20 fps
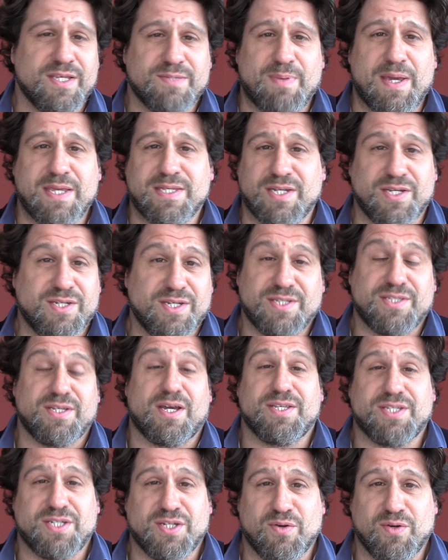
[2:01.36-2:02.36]
basically, she
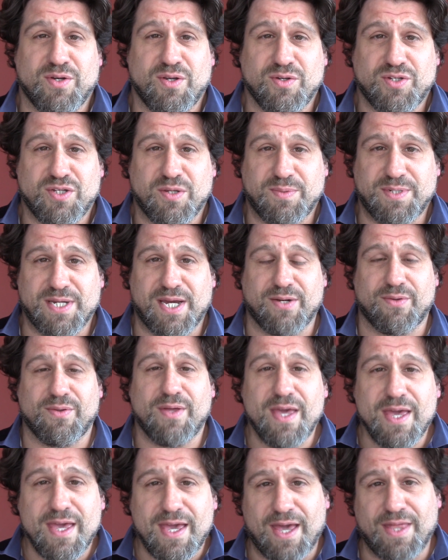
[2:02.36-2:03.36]
started her own YouTube channel,
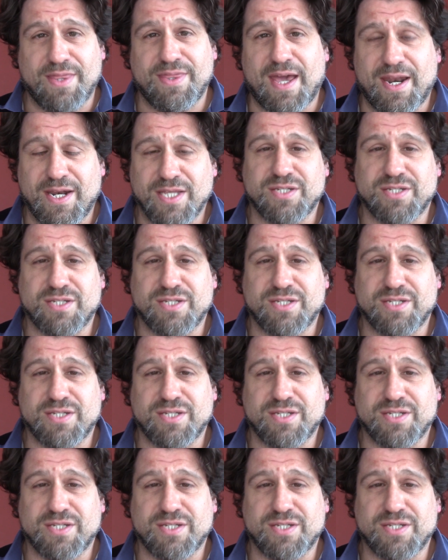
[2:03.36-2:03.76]
and that is